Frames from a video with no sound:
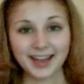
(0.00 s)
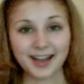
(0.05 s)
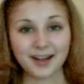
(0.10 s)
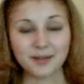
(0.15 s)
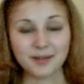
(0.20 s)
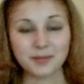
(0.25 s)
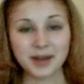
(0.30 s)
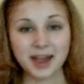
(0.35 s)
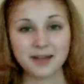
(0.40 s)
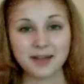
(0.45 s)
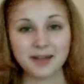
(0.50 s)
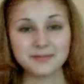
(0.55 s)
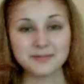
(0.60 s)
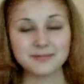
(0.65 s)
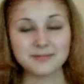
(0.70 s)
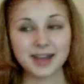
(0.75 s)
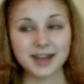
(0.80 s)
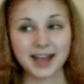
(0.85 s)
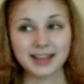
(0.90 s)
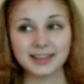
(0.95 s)
When
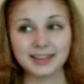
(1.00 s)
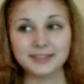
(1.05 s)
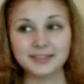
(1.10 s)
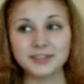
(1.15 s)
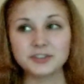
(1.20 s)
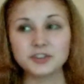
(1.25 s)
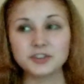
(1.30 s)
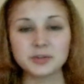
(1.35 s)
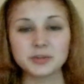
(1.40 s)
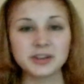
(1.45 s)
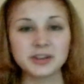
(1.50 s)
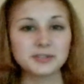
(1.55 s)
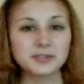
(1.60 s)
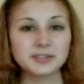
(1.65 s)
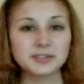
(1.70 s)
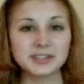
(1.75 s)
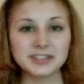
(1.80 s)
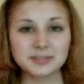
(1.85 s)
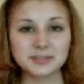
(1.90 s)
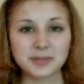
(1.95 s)
I lived in Germany
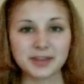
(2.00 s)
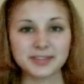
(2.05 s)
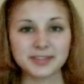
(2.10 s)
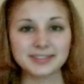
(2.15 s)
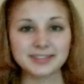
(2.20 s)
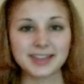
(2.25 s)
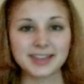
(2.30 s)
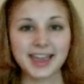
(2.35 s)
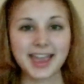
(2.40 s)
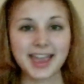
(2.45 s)
for 6 months,